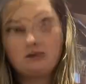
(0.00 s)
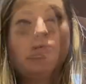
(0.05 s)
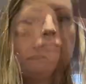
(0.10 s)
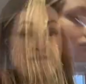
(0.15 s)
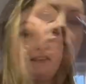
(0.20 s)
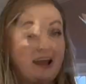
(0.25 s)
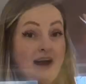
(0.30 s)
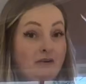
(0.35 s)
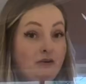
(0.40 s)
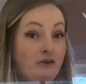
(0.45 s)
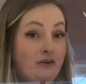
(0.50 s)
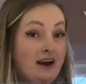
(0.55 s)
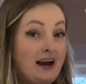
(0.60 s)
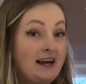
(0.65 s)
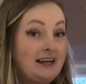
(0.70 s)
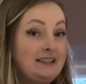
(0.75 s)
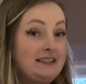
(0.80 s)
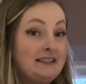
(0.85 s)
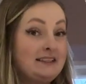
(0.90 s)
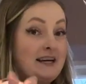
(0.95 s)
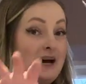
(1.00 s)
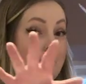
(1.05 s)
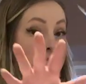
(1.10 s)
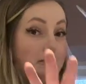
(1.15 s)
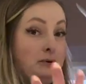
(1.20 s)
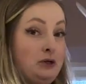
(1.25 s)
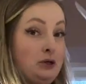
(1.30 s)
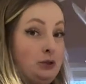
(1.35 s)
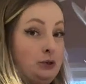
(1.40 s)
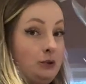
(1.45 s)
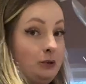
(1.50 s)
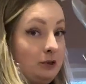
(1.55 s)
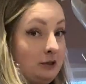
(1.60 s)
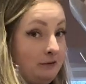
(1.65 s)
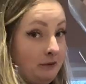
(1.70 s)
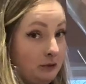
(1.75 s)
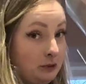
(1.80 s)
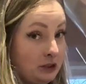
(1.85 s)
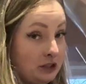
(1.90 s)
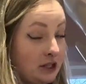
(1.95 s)
Now created our
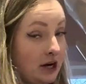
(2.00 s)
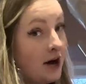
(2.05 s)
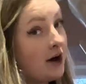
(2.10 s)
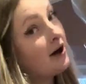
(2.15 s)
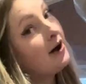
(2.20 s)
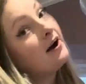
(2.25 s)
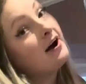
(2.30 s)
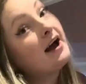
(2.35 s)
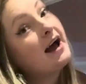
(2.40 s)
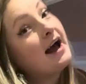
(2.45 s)
beautiful skirt,